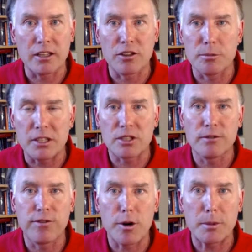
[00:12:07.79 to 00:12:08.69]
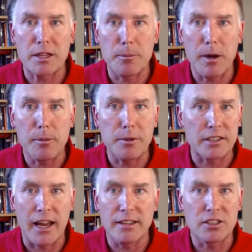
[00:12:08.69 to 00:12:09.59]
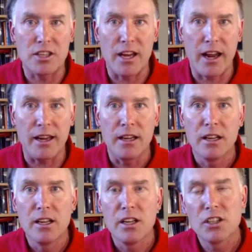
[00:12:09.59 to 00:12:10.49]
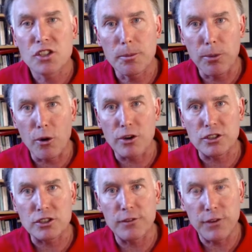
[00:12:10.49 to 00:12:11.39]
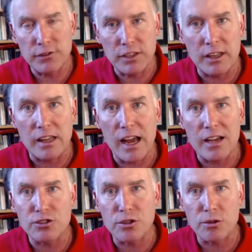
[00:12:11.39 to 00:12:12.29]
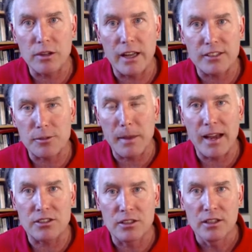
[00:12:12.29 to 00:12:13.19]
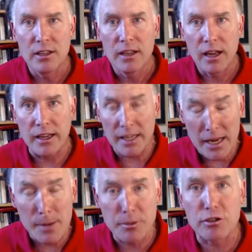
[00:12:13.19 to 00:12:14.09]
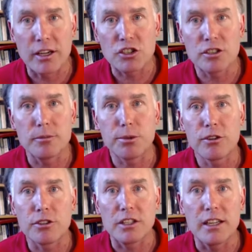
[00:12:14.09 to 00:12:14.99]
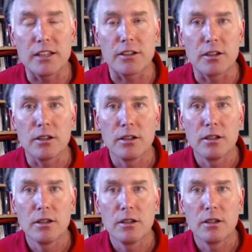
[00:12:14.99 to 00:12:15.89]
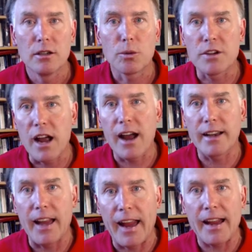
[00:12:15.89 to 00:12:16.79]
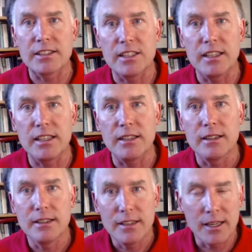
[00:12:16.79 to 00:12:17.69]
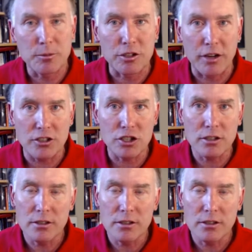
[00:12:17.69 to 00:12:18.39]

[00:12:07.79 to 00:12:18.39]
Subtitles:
They're misinforming the public. The NCA supports 50,000 or less mass immigration per year. We're not anti-immigration.